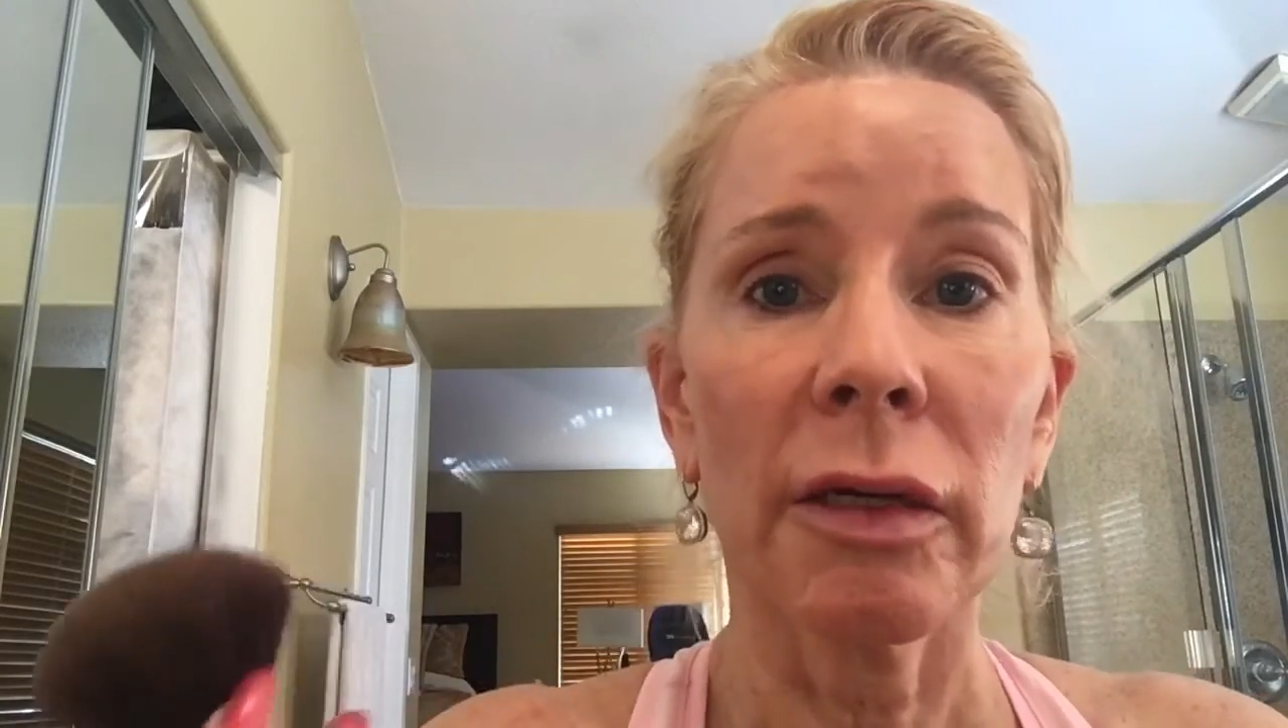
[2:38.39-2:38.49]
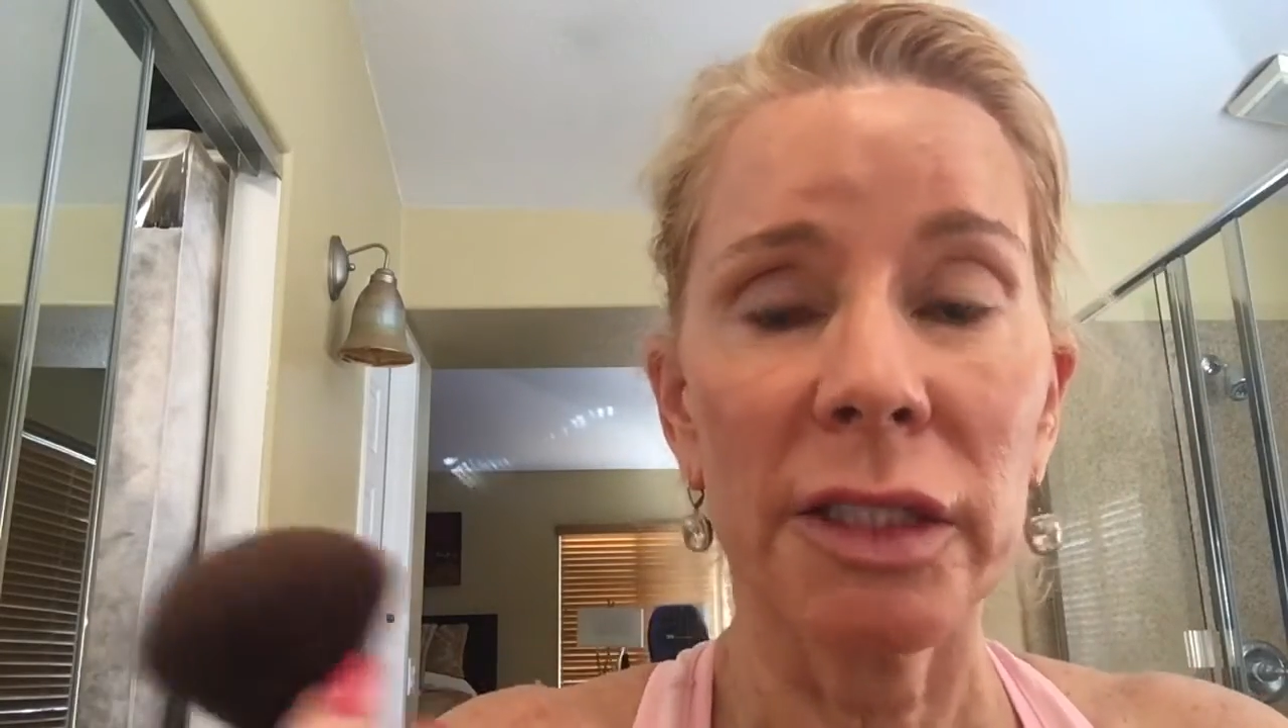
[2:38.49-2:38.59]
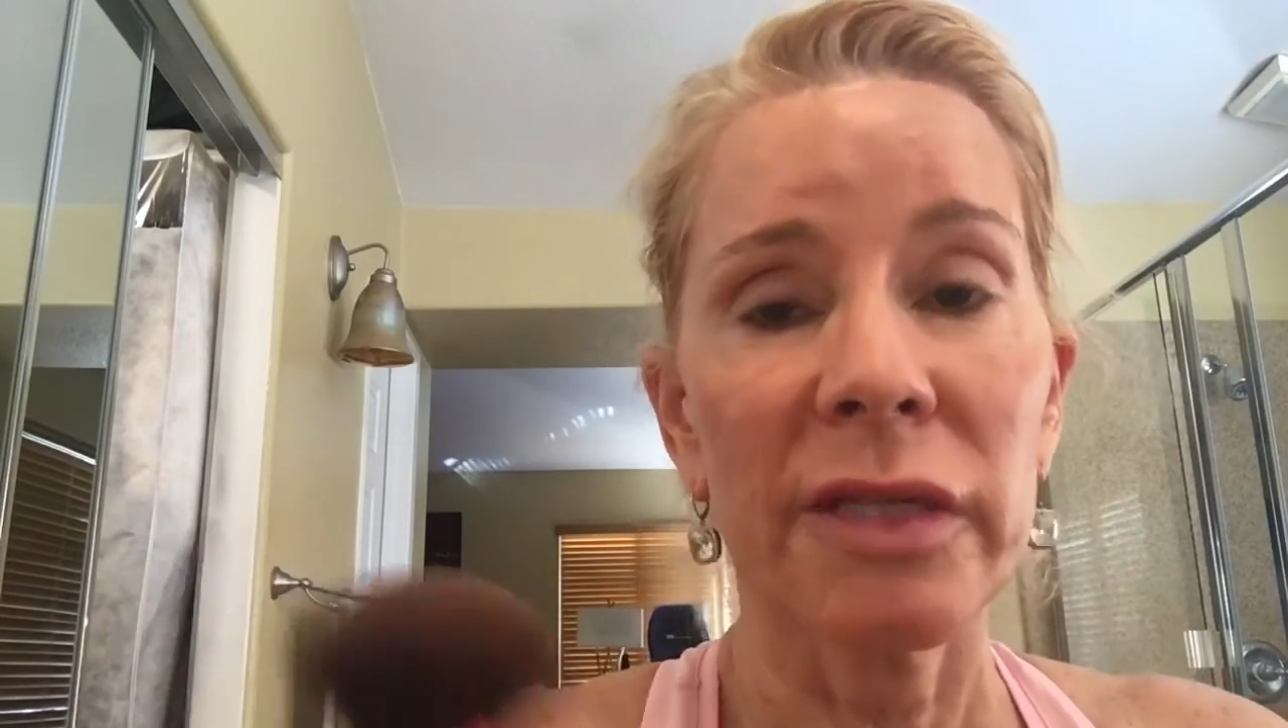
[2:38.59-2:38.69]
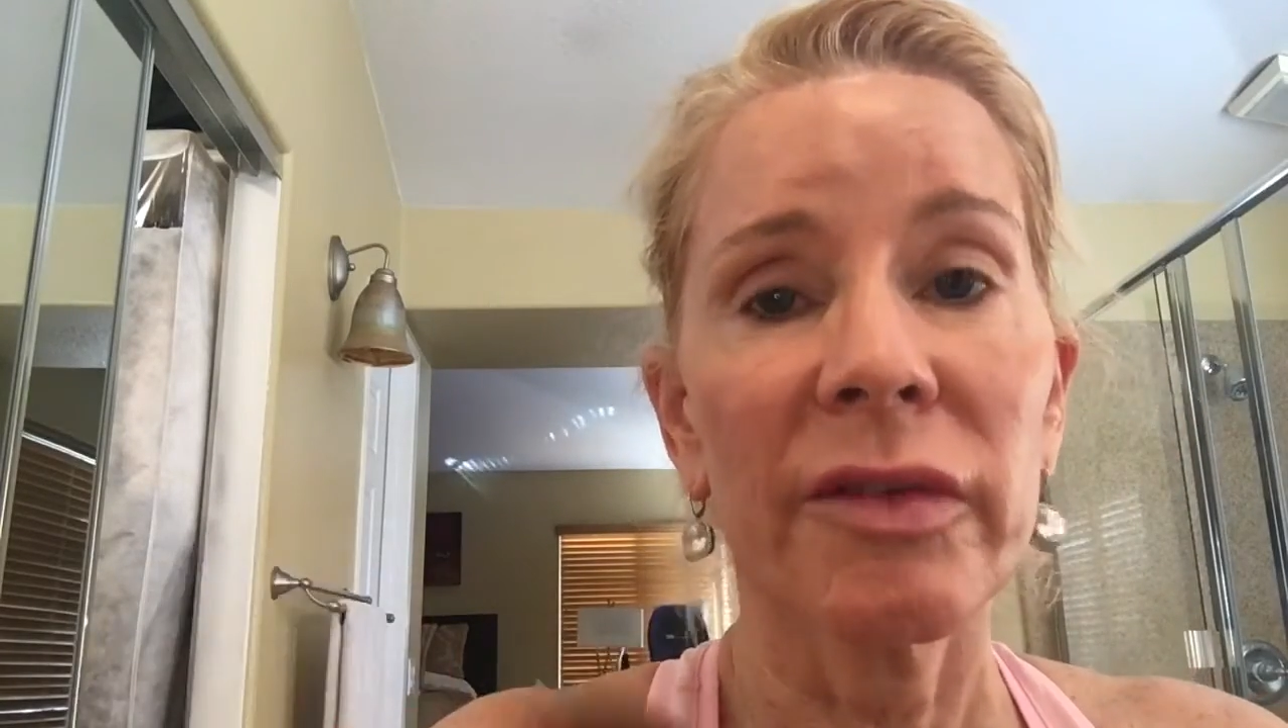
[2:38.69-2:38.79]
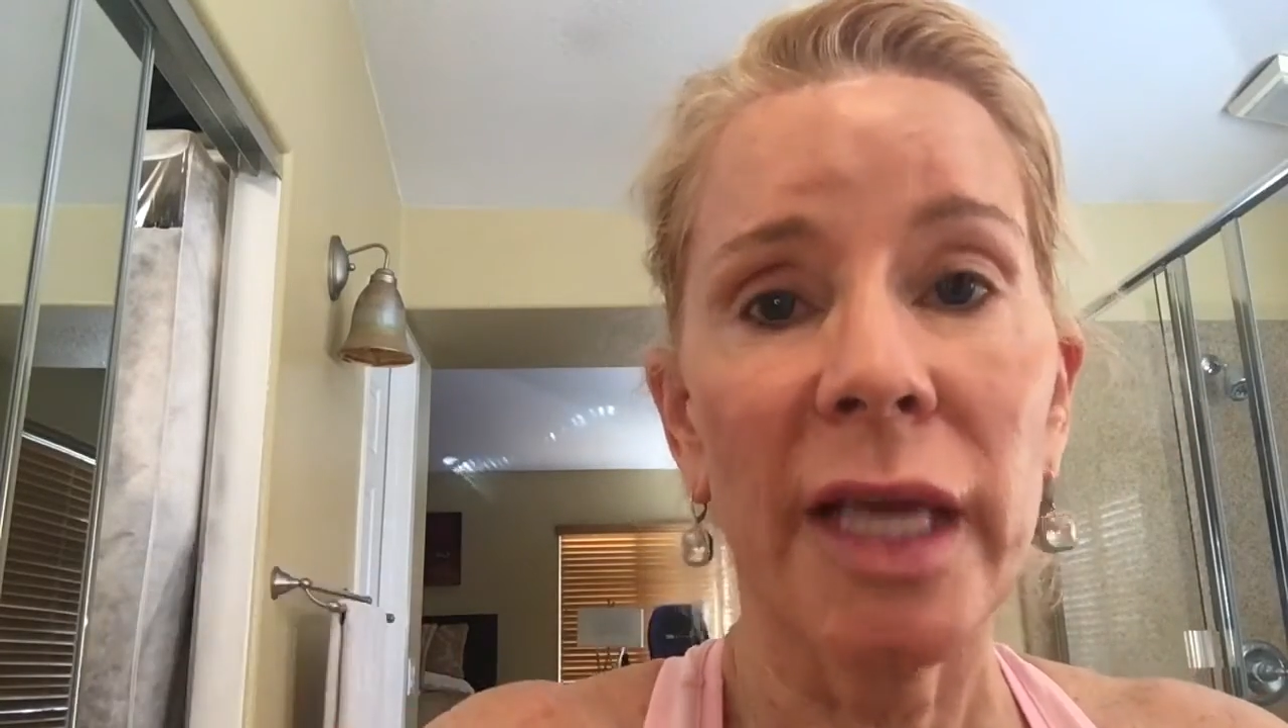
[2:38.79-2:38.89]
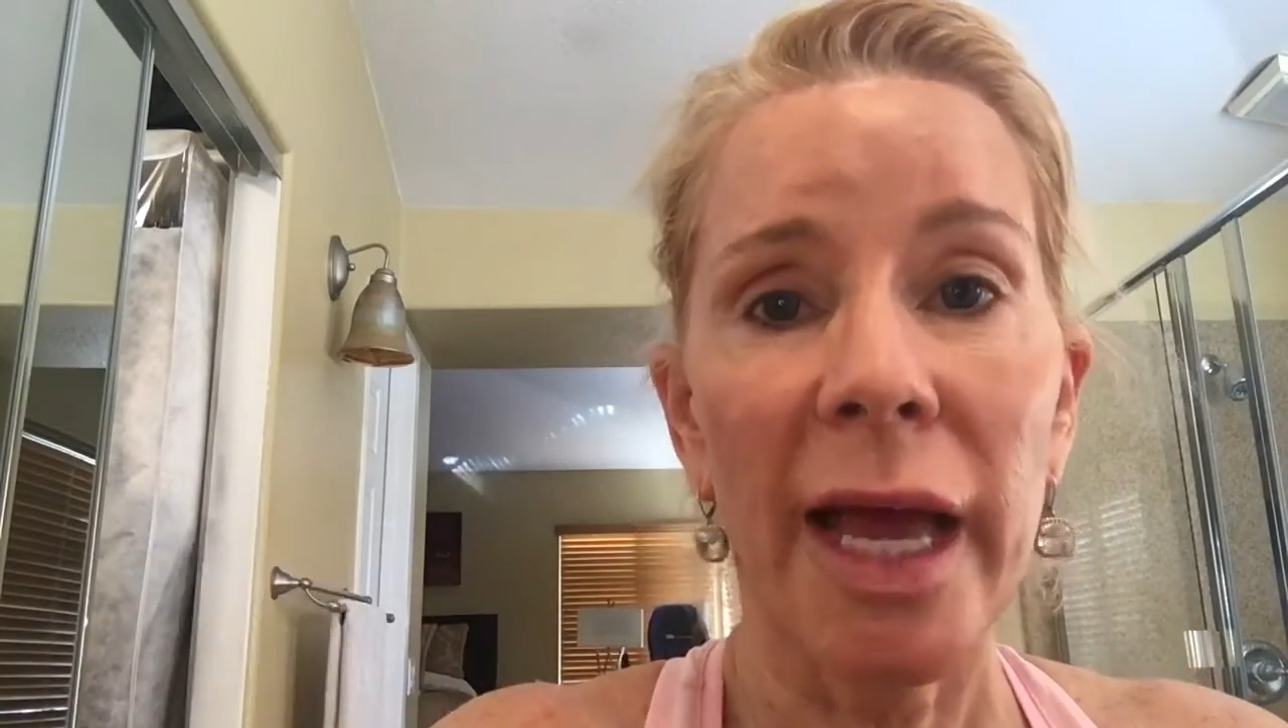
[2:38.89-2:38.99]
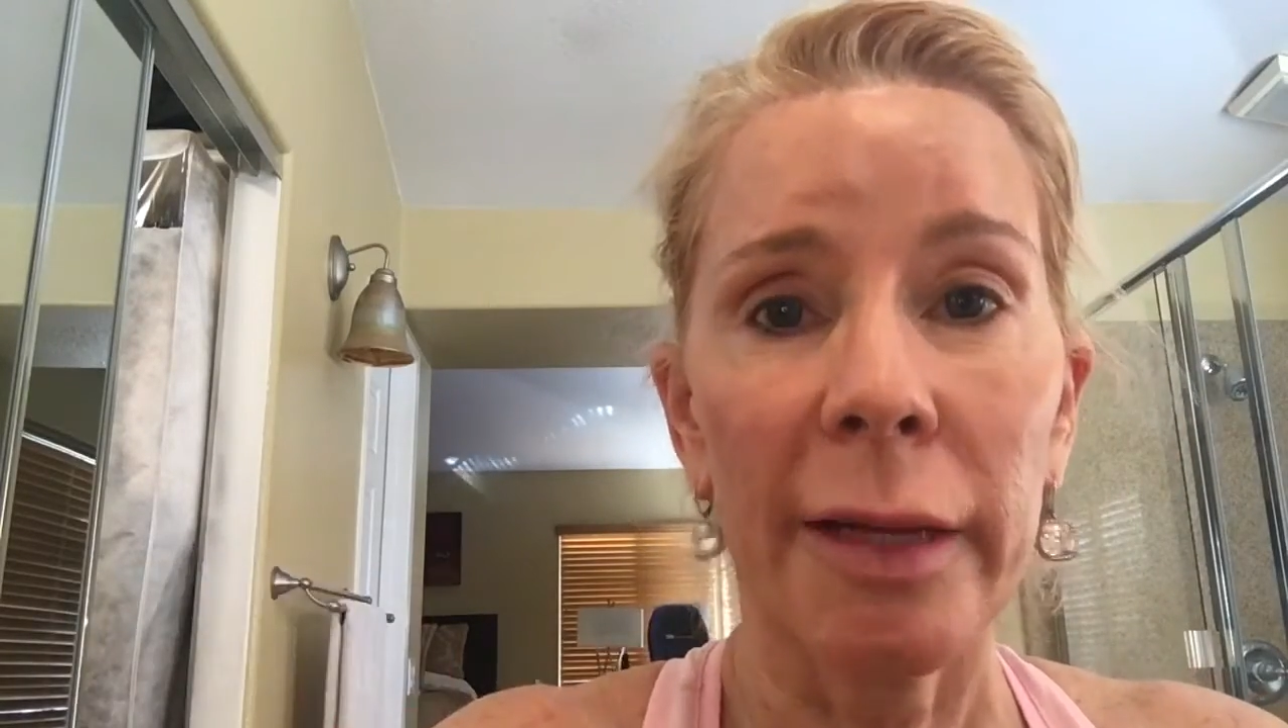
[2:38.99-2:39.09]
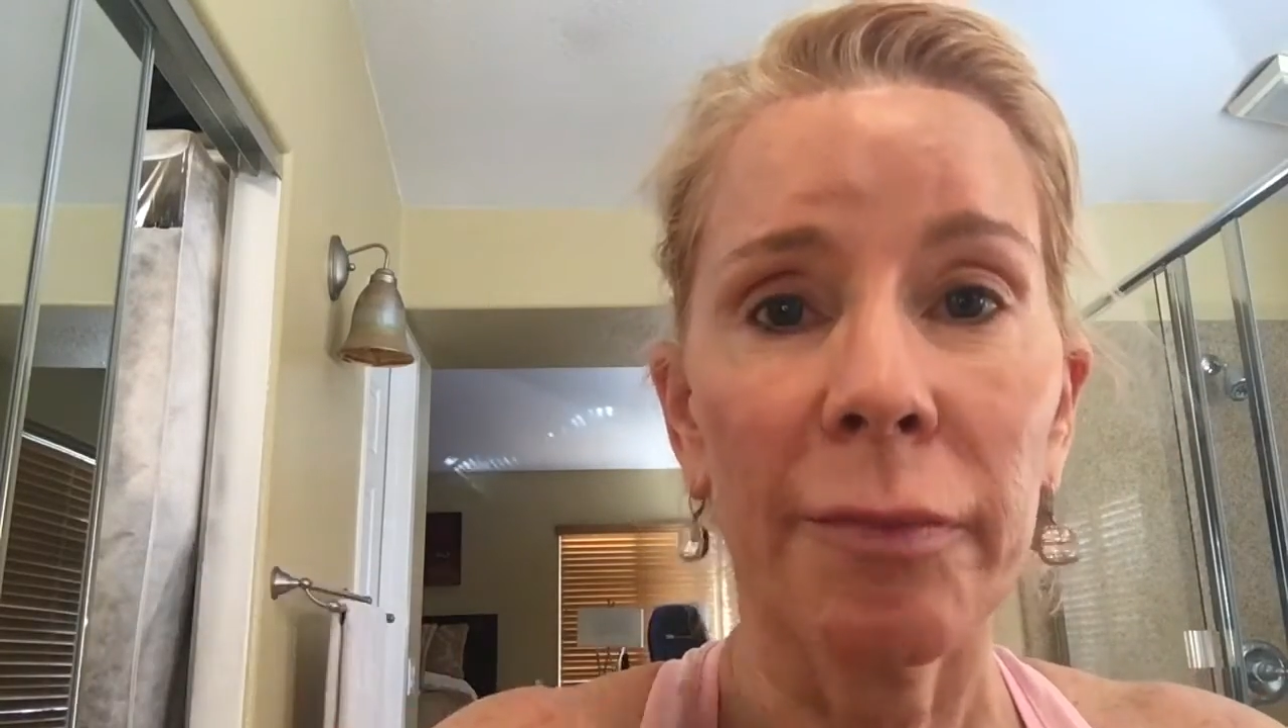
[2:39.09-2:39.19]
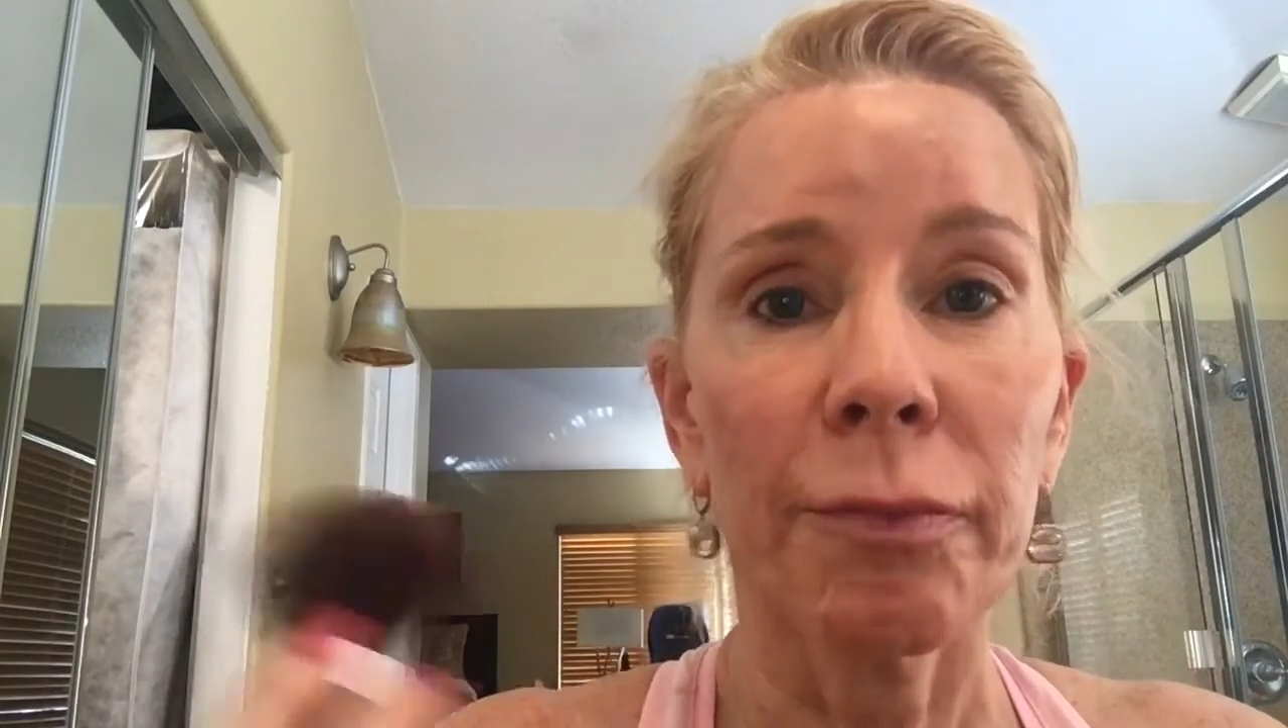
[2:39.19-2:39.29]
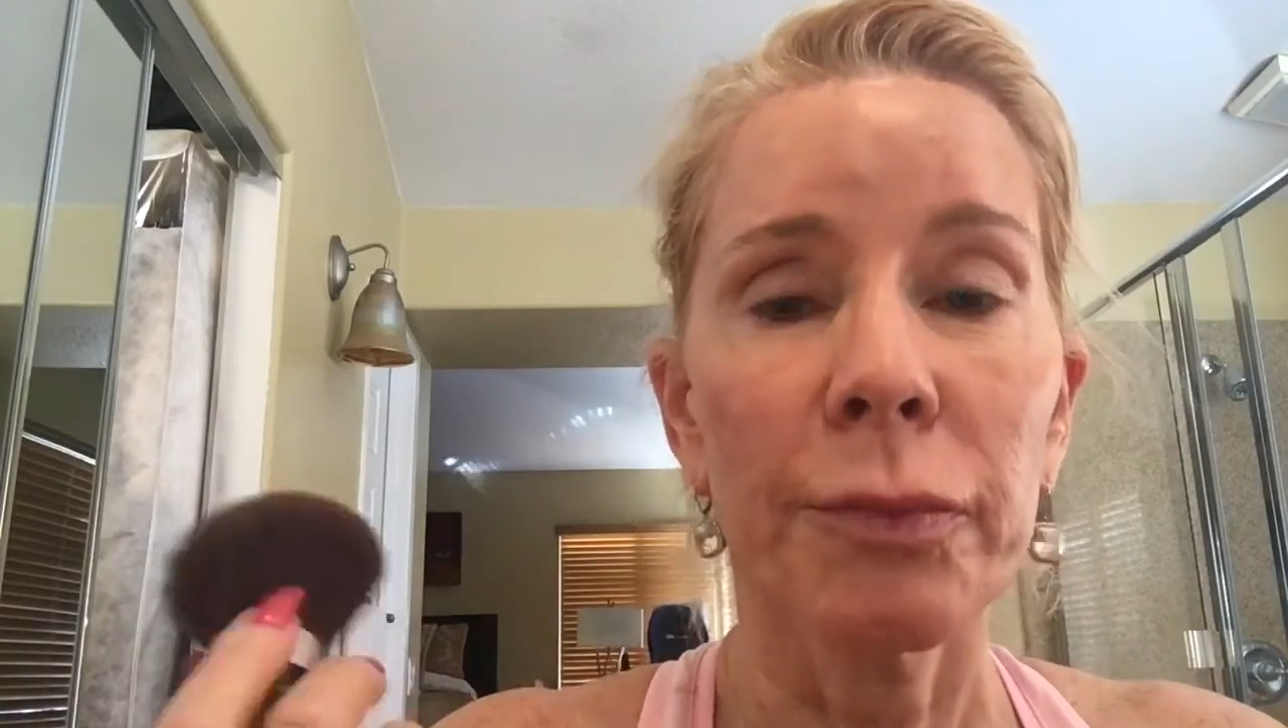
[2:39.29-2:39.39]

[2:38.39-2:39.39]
on TV had